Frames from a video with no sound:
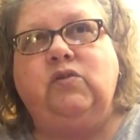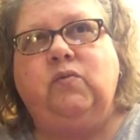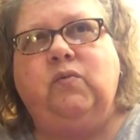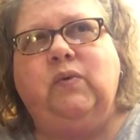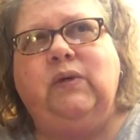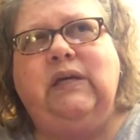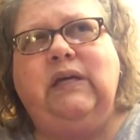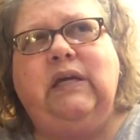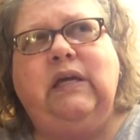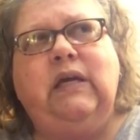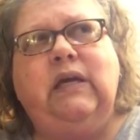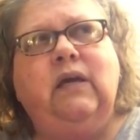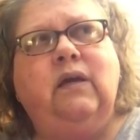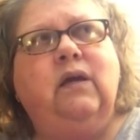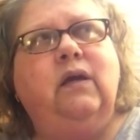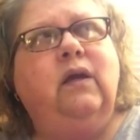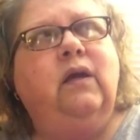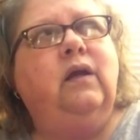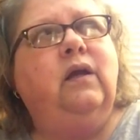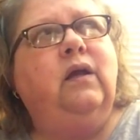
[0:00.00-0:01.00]

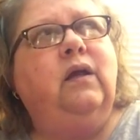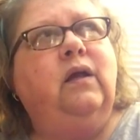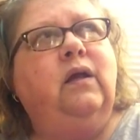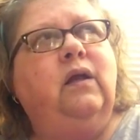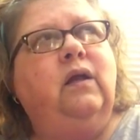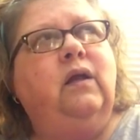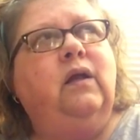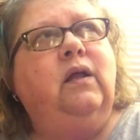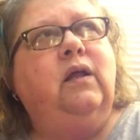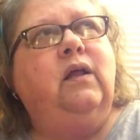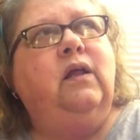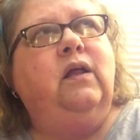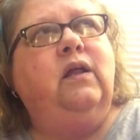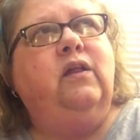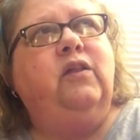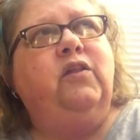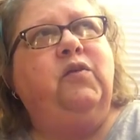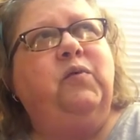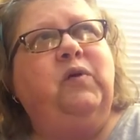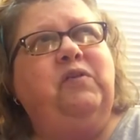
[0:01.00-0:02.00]

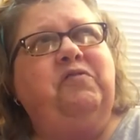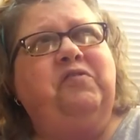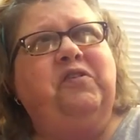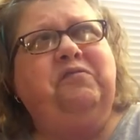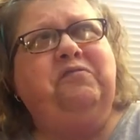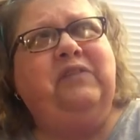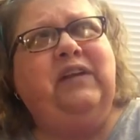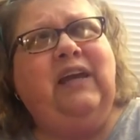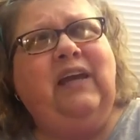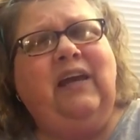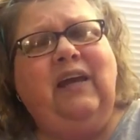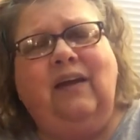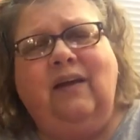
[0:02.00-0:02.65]
$3.50.